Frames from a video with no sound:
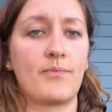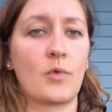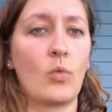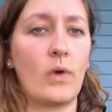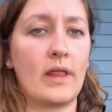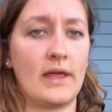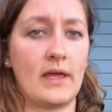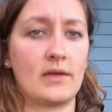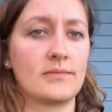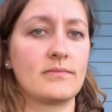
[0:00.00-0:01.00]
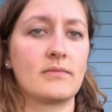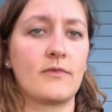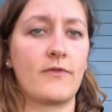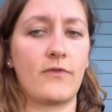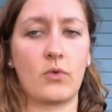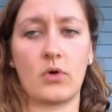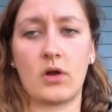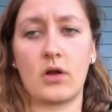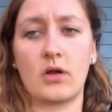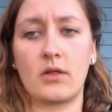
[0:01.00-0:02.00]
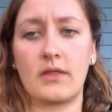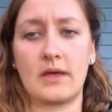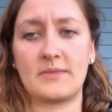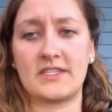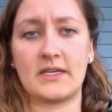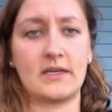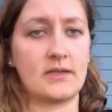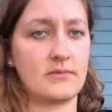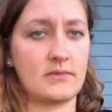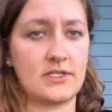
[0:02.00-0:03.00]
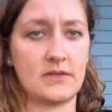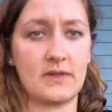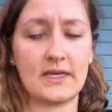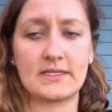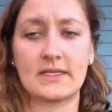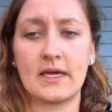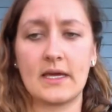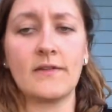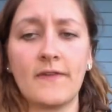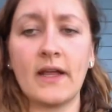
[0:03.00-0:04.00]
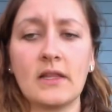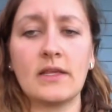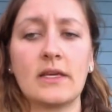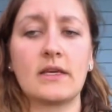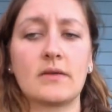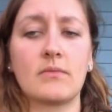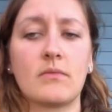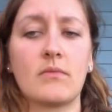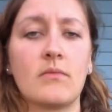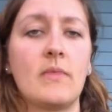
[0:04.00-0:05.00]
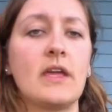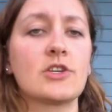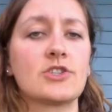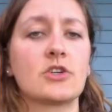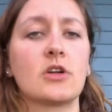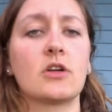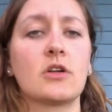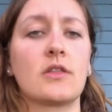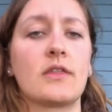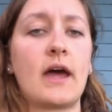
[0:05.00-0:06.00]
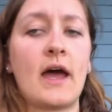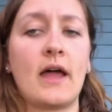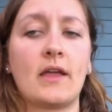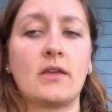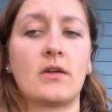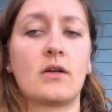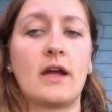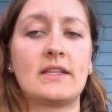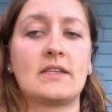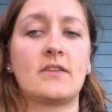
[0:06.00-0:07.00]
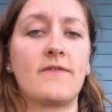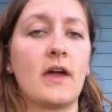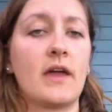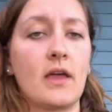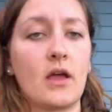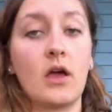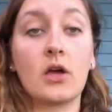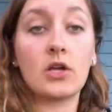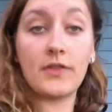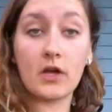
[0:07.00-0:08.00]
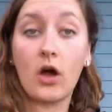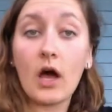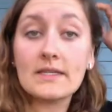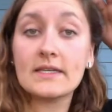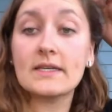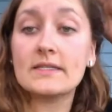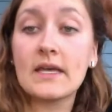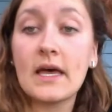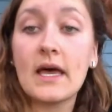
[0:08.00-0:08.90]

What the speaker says: willing for them to do this. Finally, make sure that you're identifying the causes